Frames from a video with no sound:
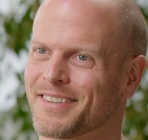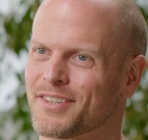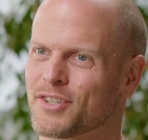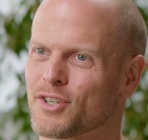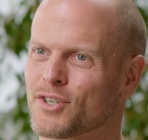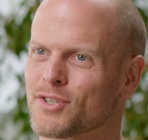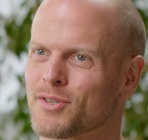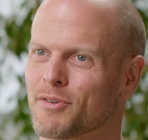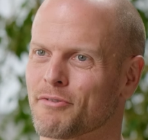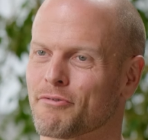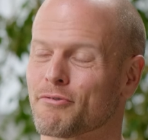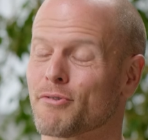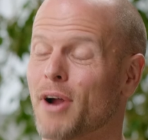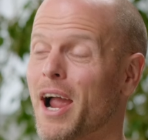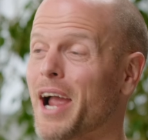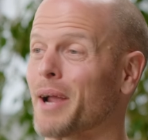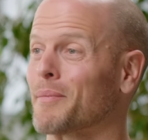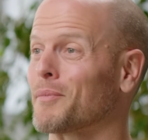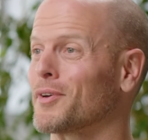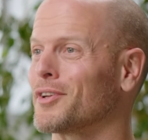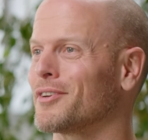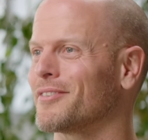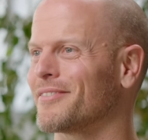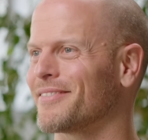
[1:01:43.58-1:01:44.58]
just a
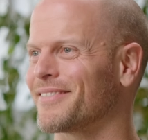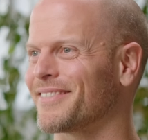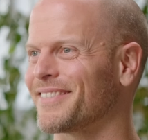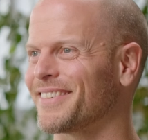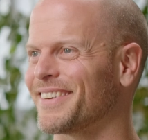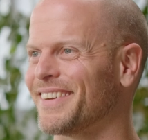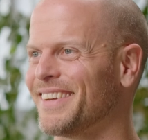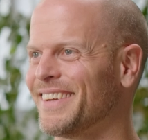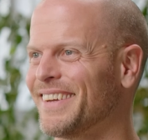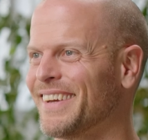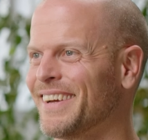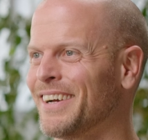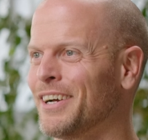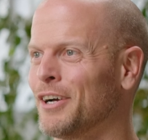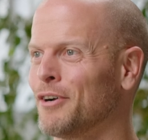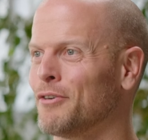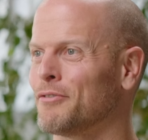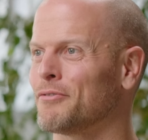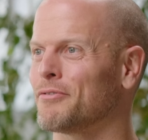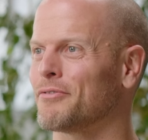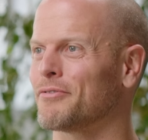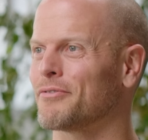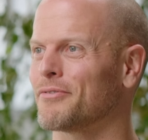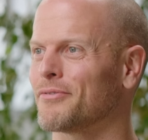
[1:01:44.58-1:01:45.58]
fragment
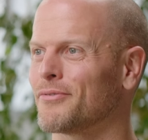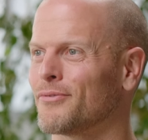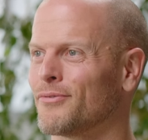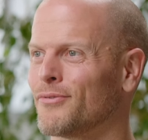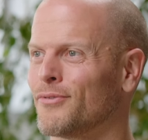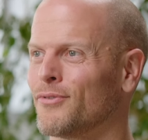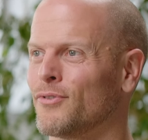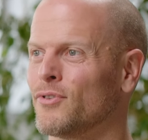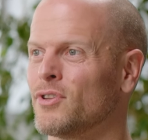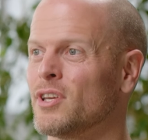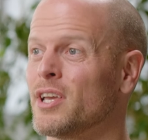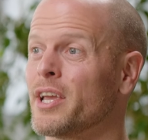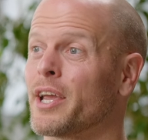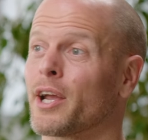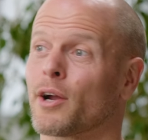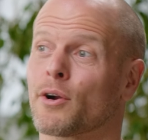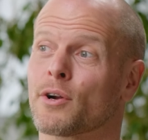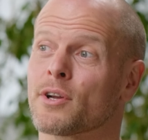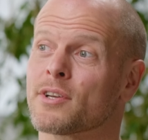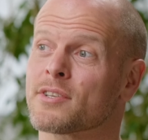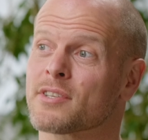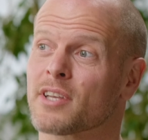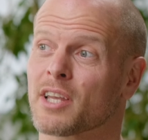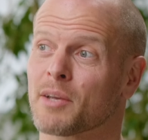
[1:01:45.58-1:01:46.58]
of the
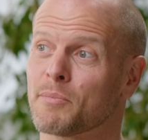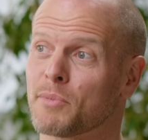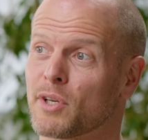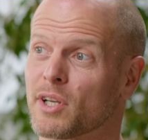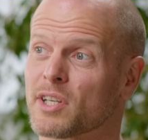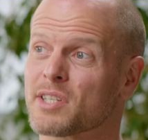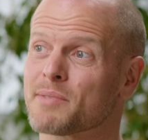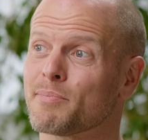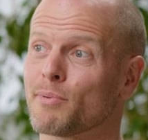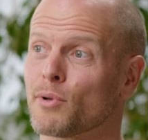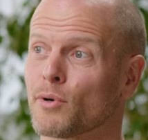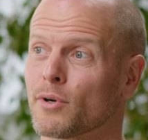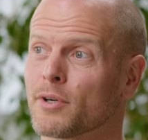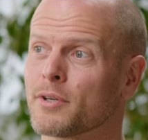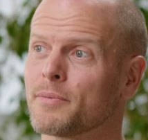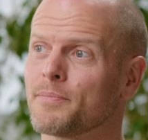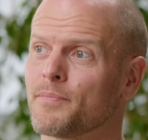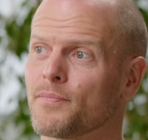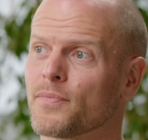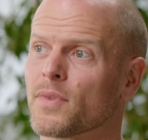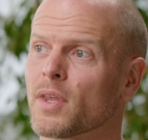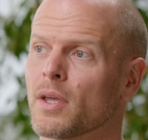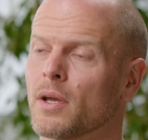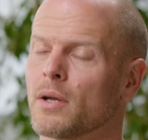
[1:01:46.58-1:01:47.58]
areas that could be explored,
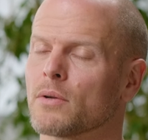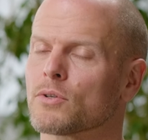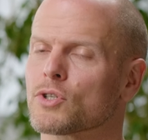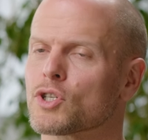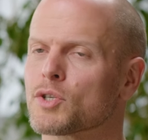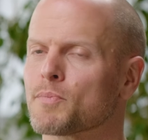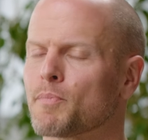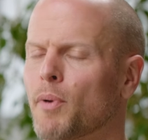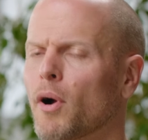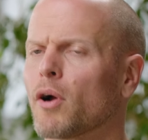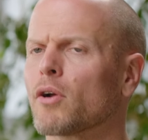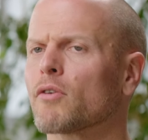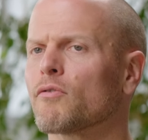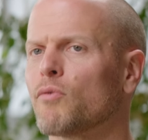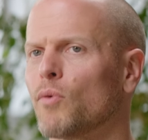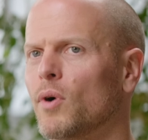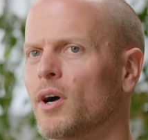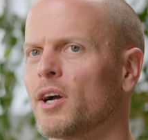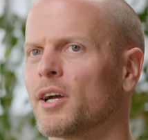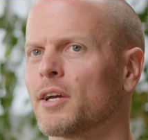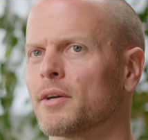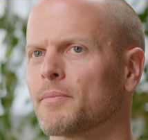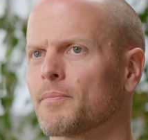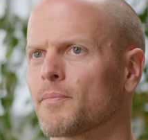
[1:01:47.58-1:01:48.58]
mm-hmm. which is part of
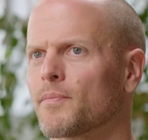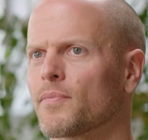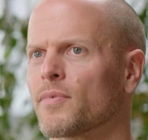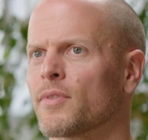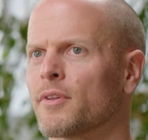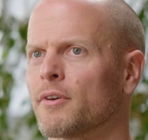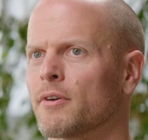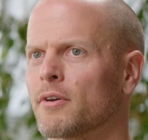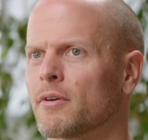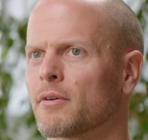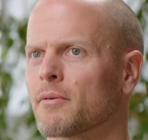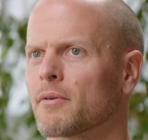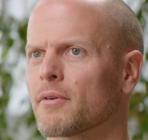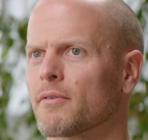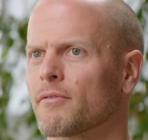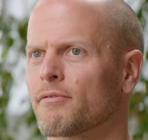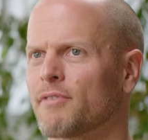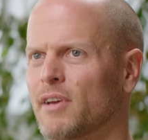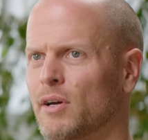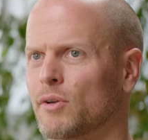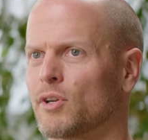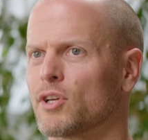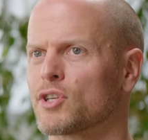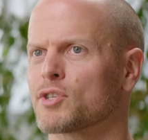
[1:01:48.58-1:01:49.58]
why the
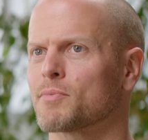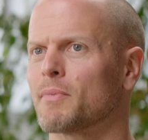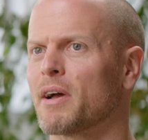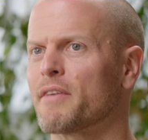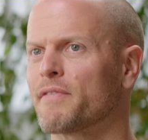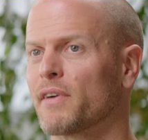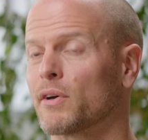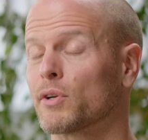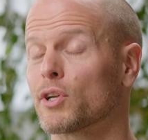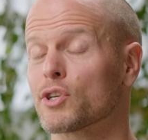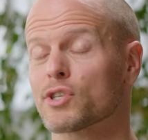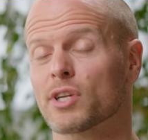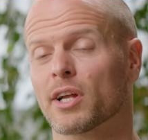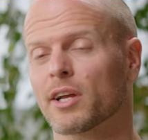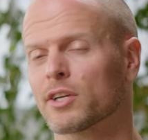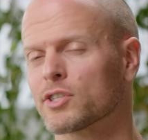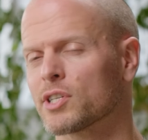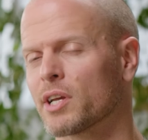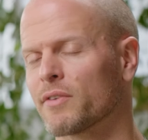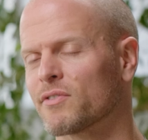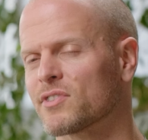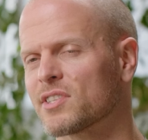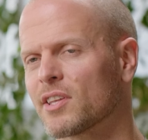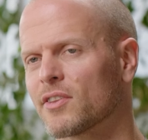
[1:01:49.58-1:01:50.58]
foundation, my foundation, I
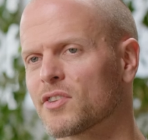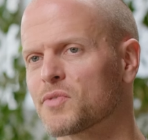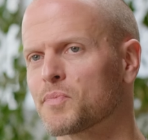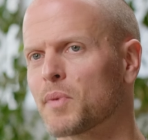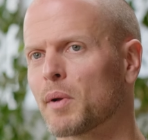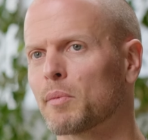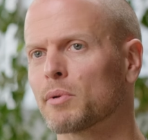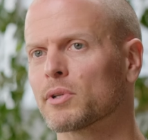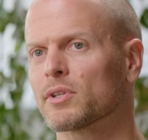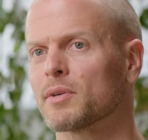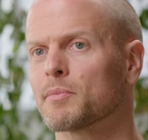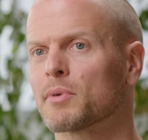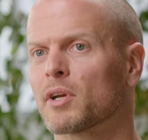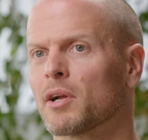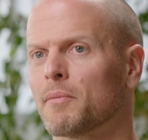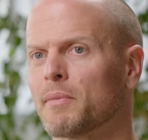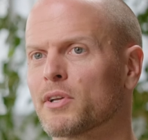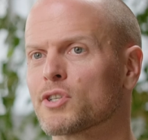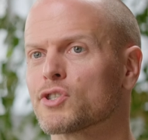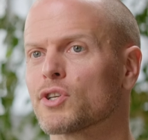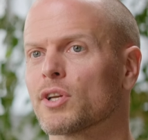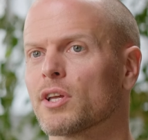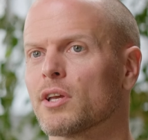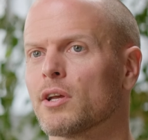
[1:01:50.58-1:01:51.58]
actually haven't said this publicly, but I'll
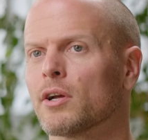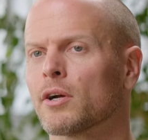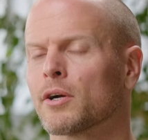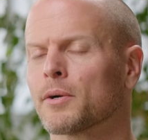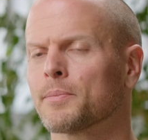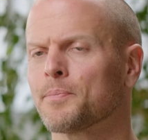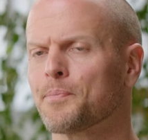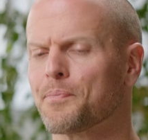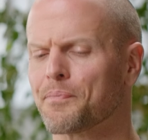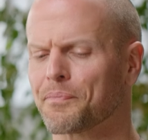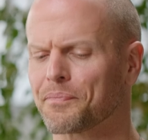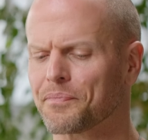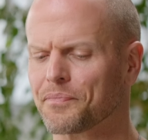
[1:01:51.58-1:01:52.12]
mention it here,